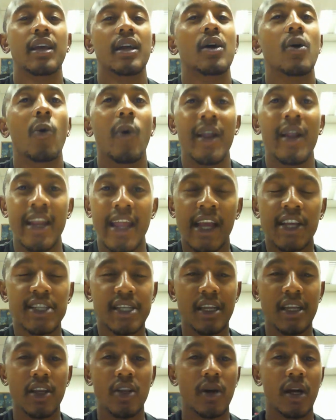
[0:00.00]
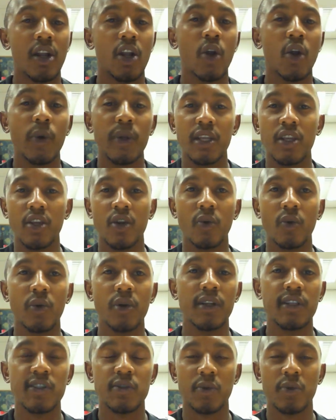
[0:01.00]
when actually you are loading your
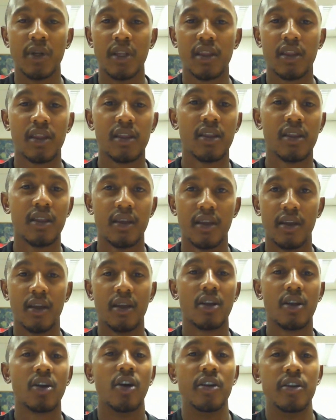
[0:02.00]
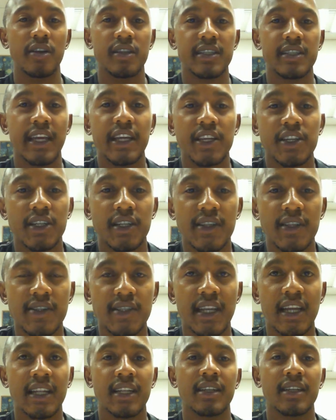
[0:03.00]
words with connotations
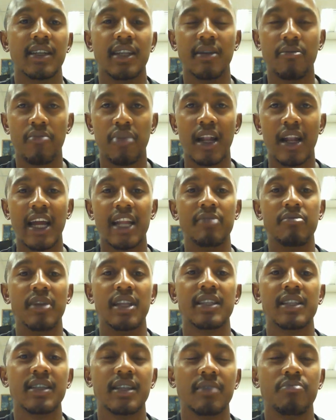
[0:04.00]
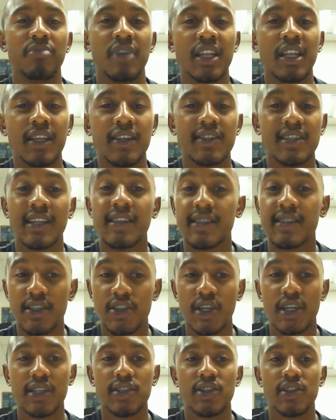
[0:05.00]
and implied meanings and
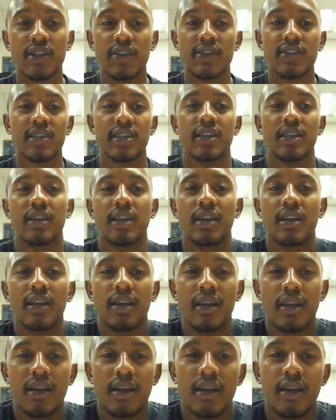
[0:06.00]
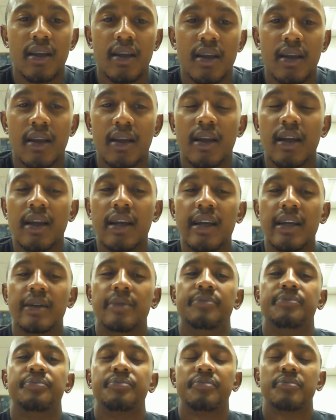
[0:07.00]
suggestions.
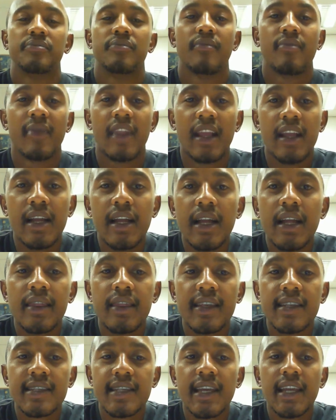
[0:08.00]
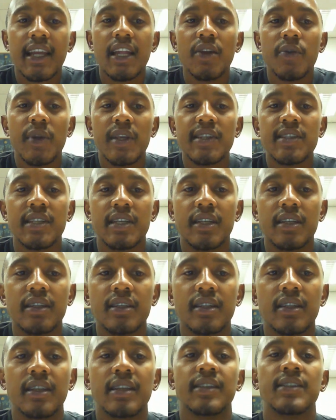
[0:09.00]
The second
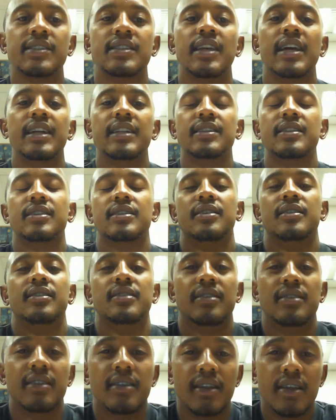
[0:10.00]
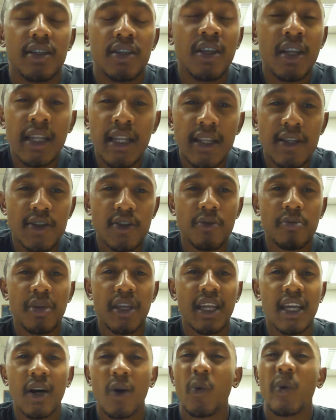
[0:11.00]
reason is that you need to
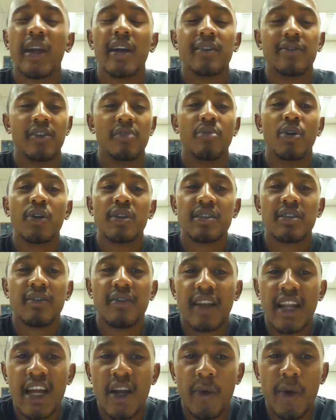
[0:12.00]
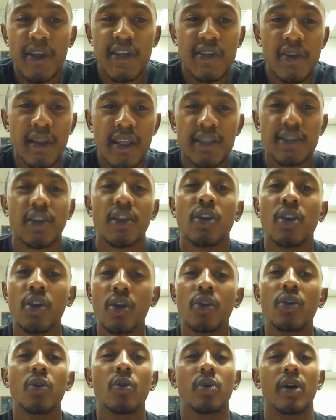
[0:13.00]
be aware of emotive language so that
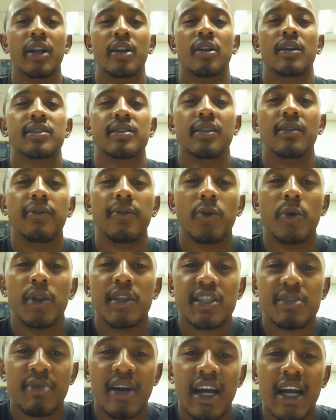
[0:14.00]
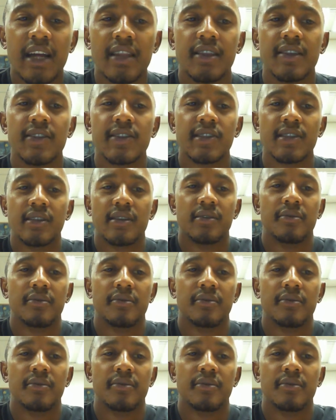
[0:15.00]
you are not influenced by others.